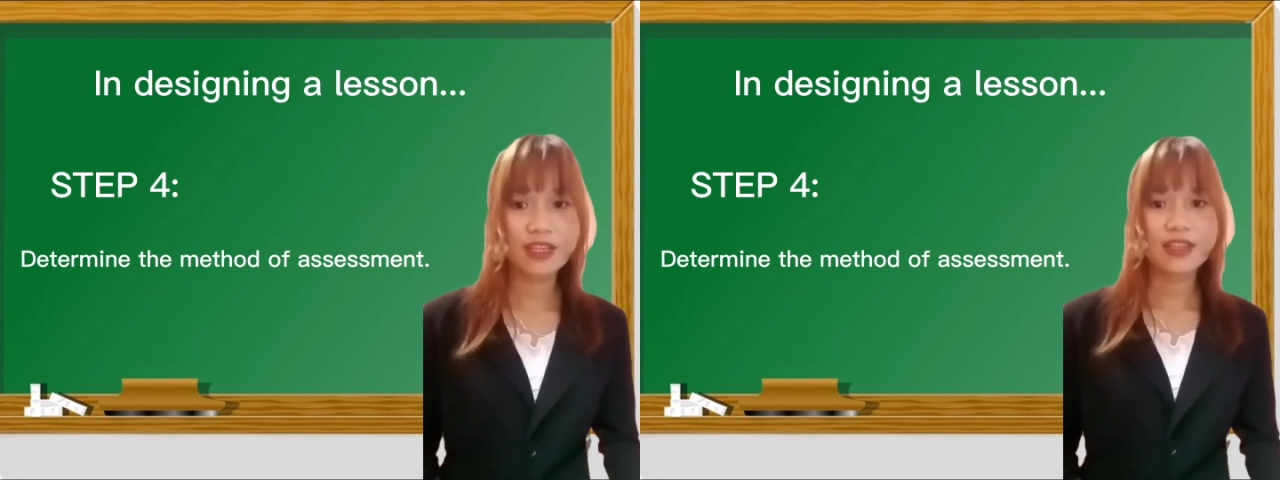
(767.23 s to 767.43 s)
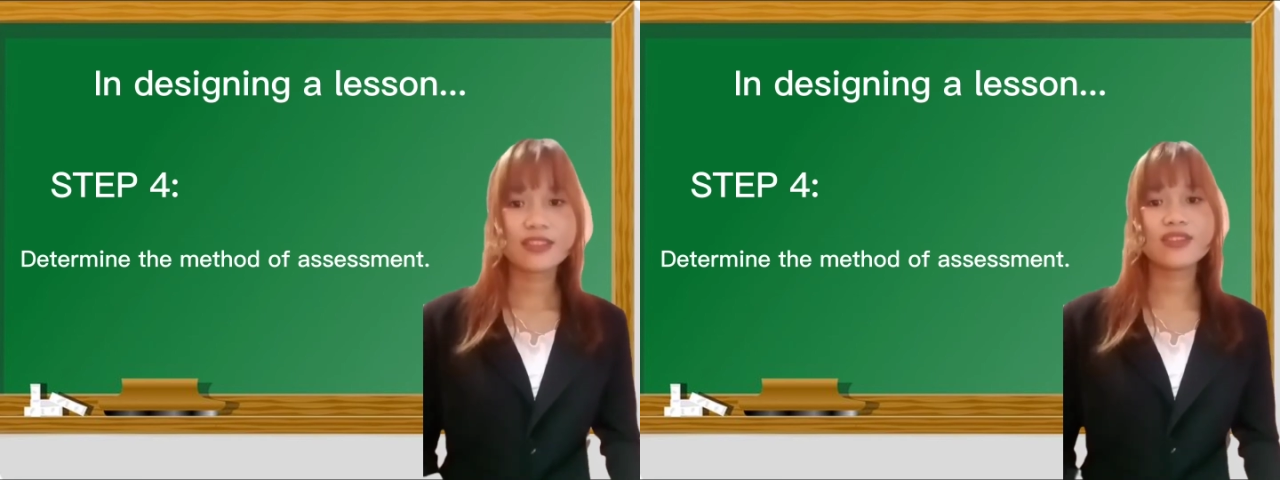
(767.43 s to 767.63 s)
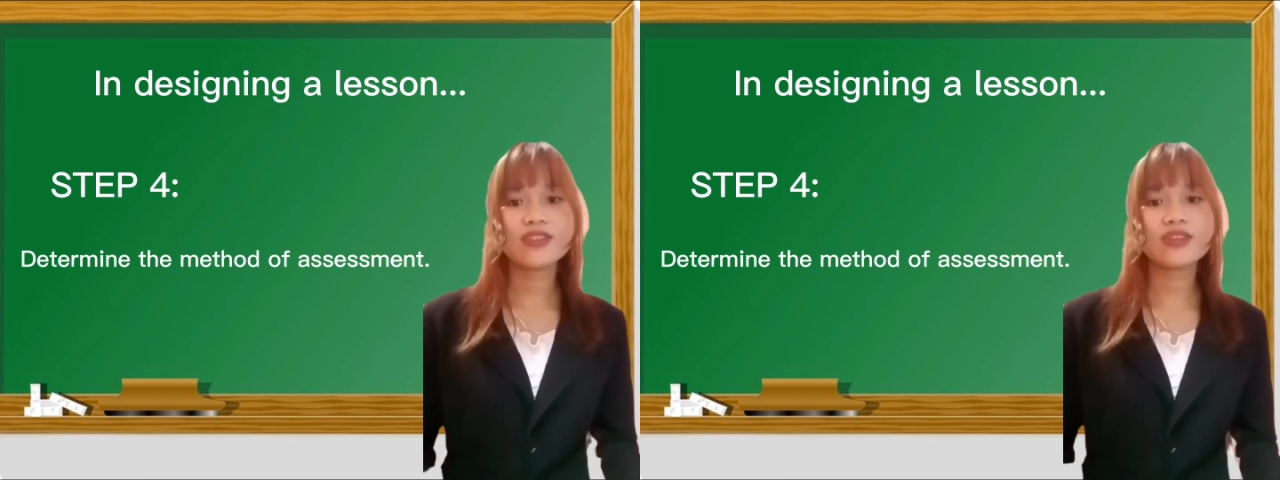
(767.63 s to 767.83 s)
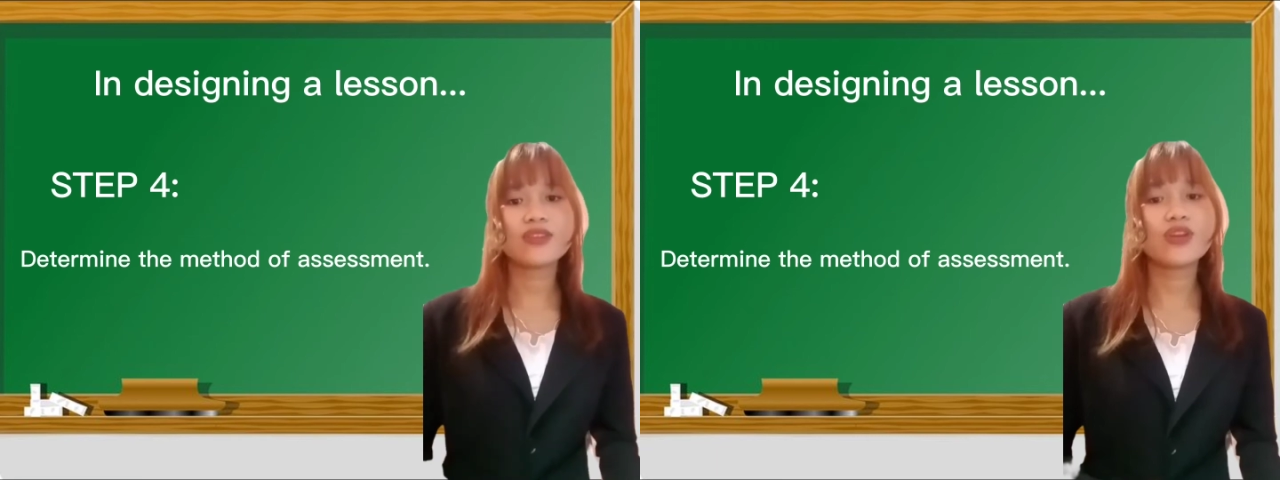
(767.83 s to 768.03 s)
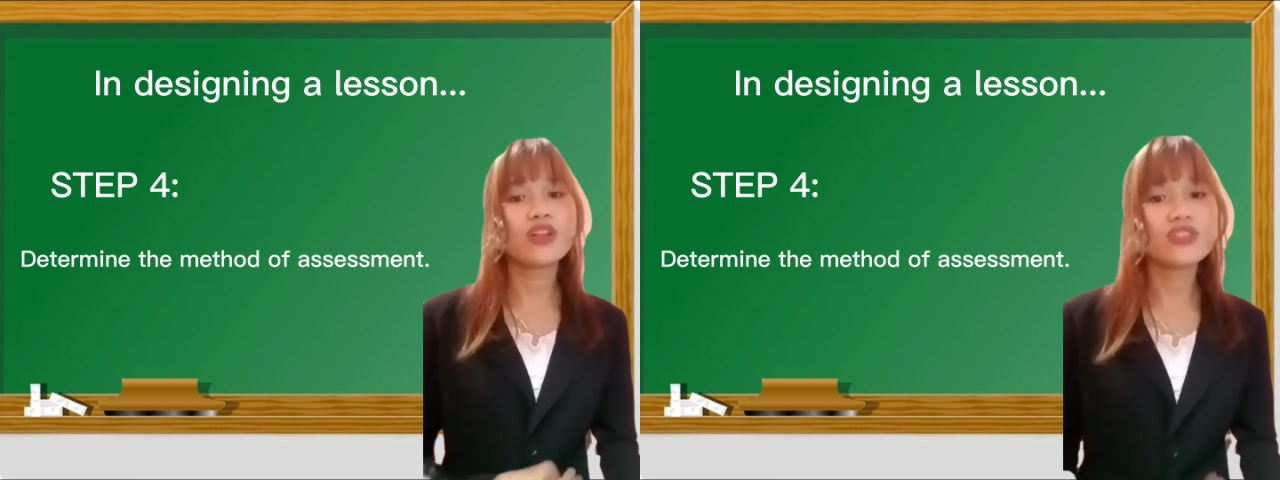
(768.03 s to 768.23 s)
Since the
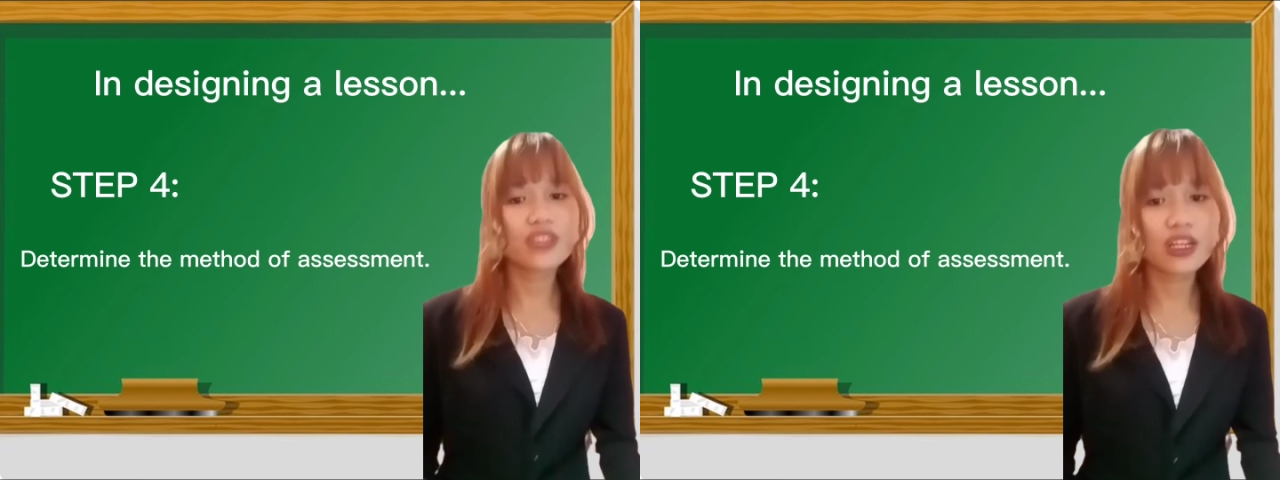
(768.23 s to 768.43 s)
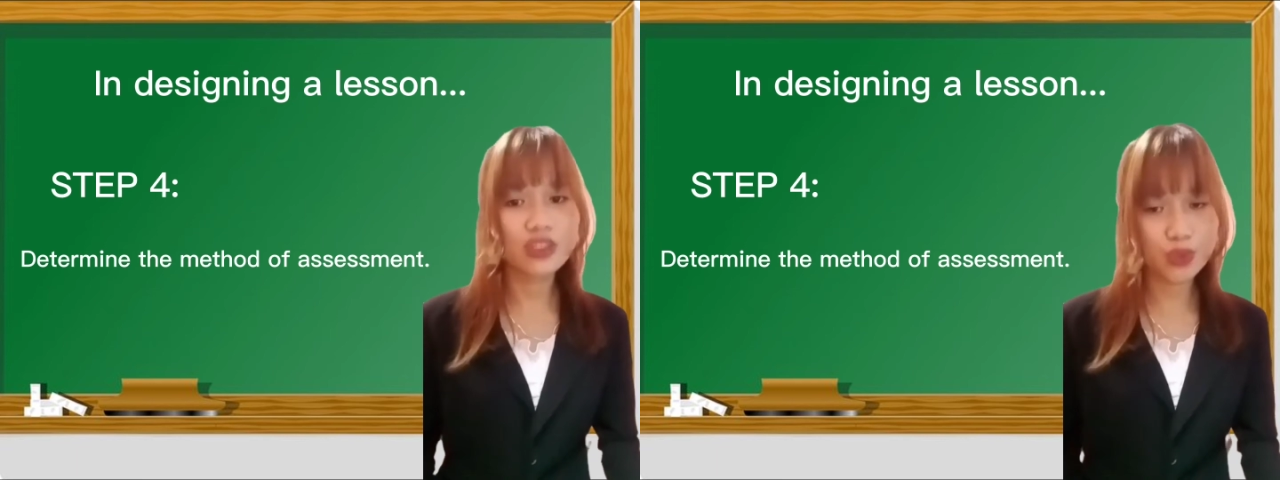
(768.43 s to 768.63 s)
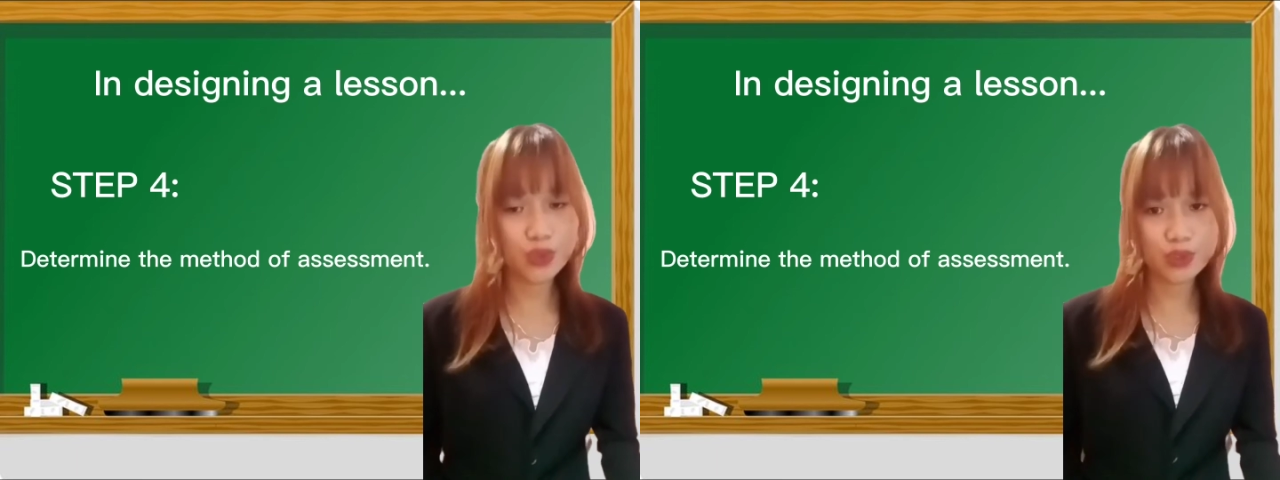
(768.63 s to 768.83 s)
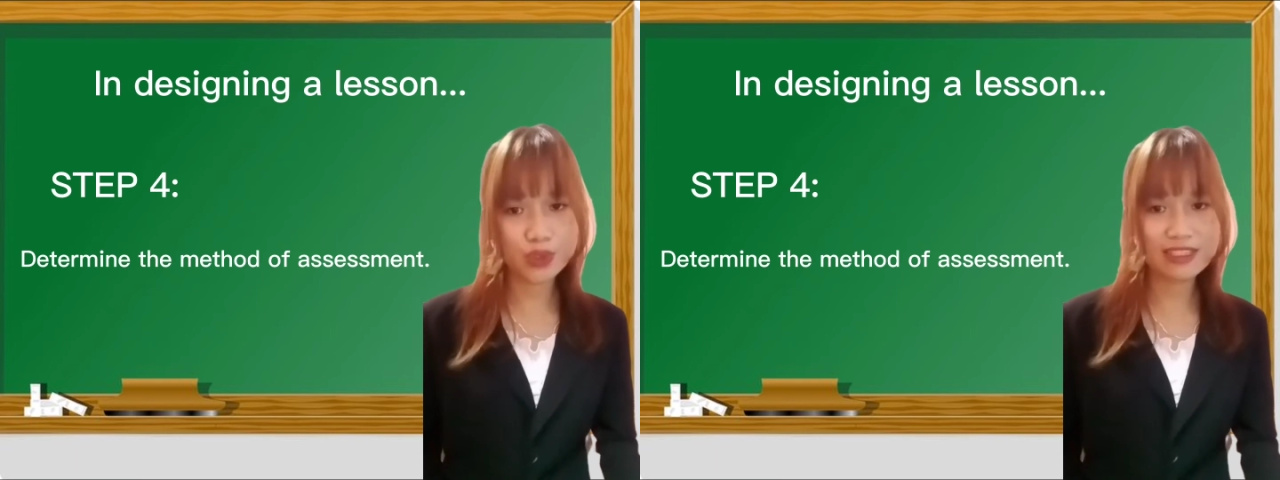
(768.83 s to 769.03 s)
technological tools